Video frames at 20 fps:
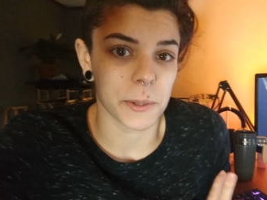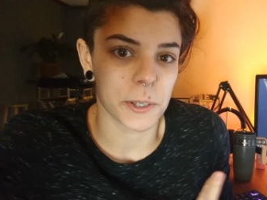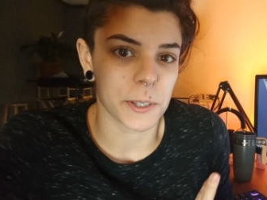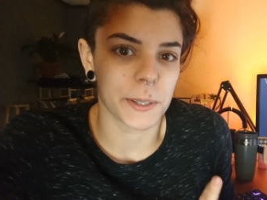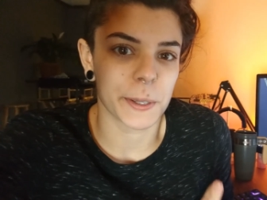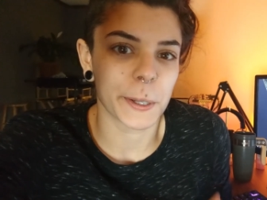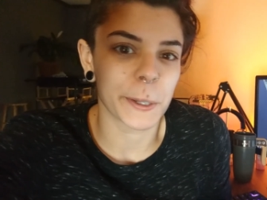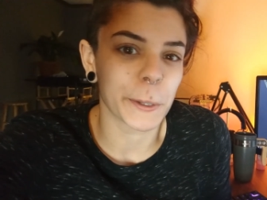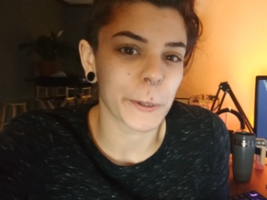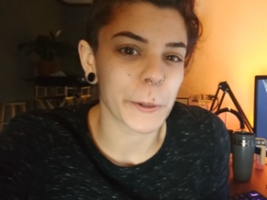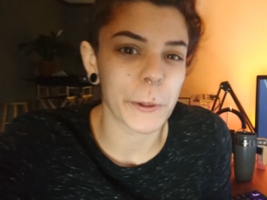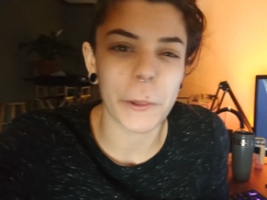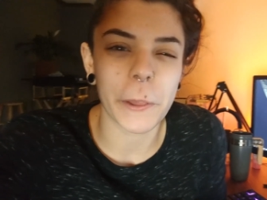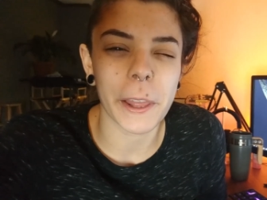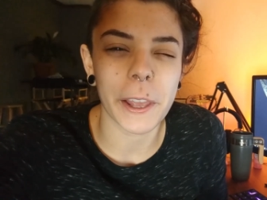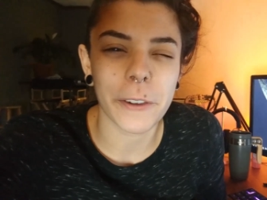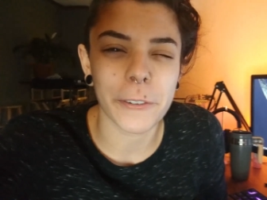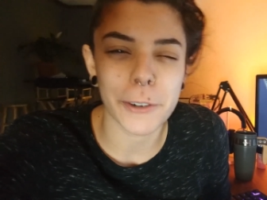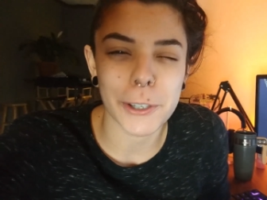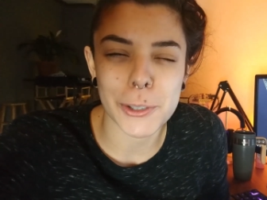was just going to look
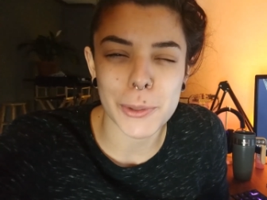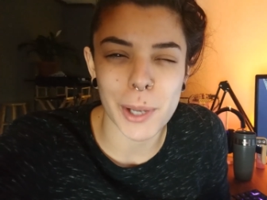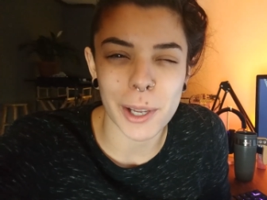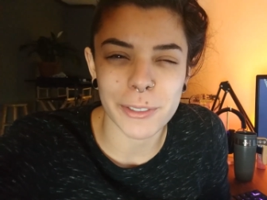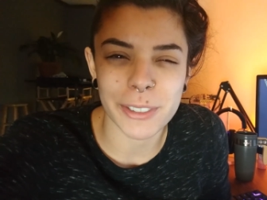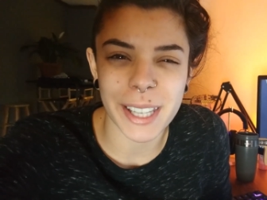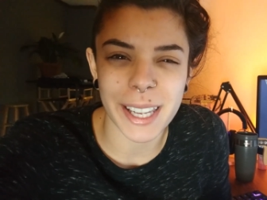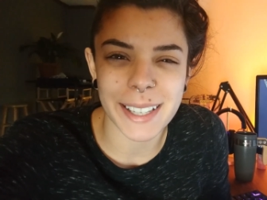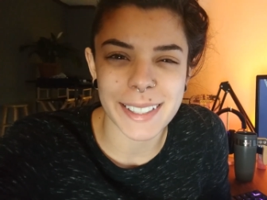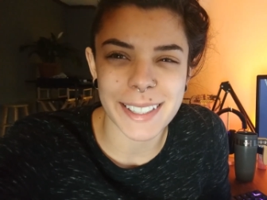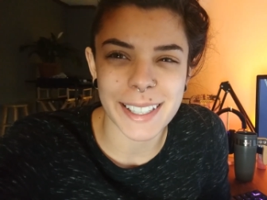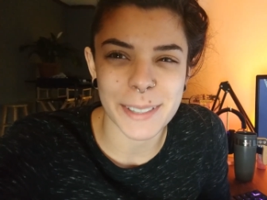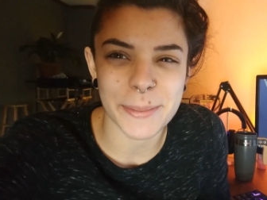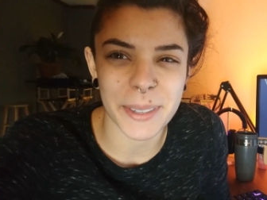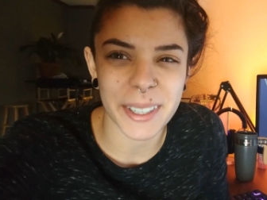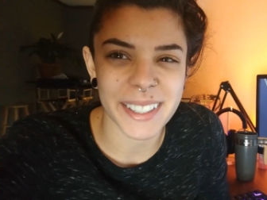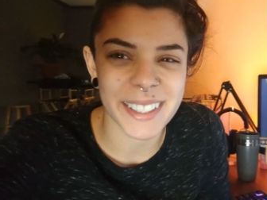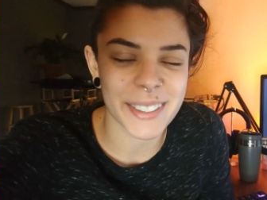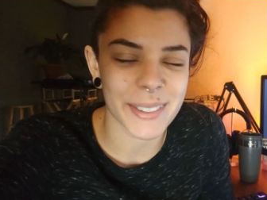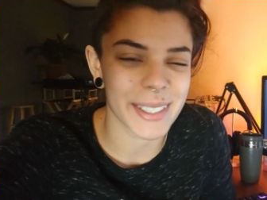like for 12 to 18
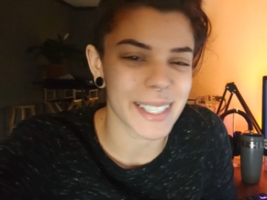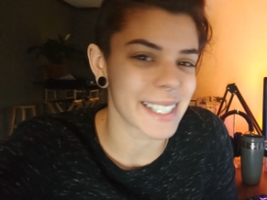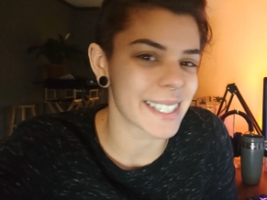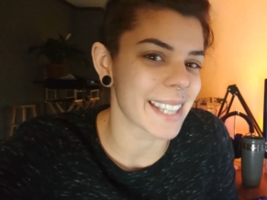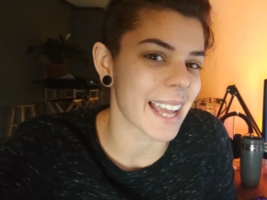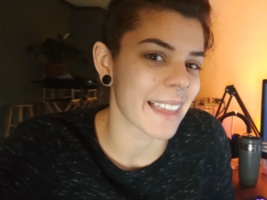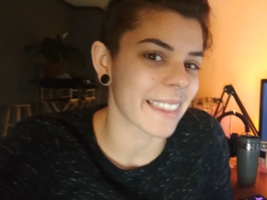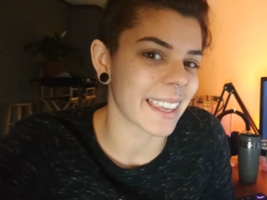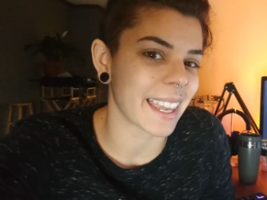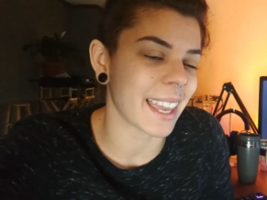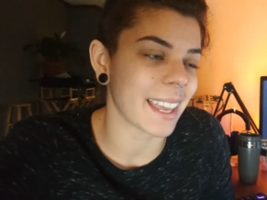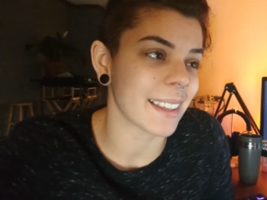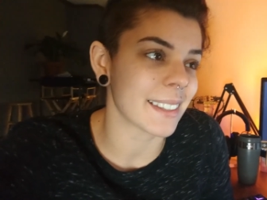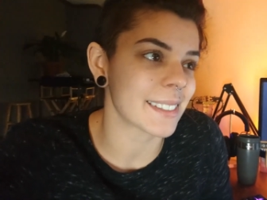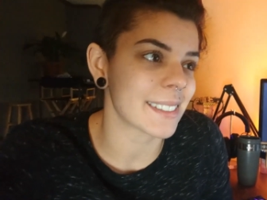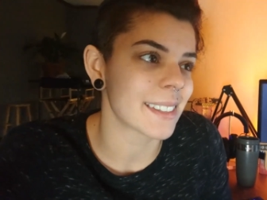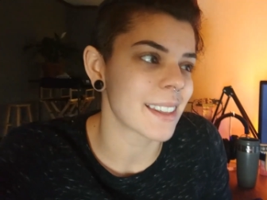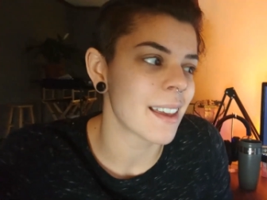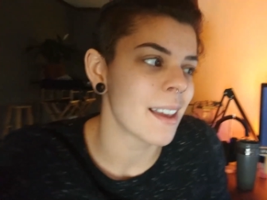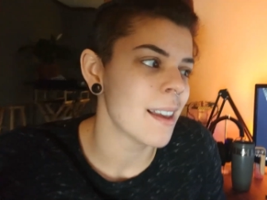months, which is not the
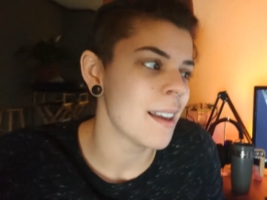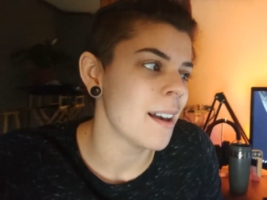case.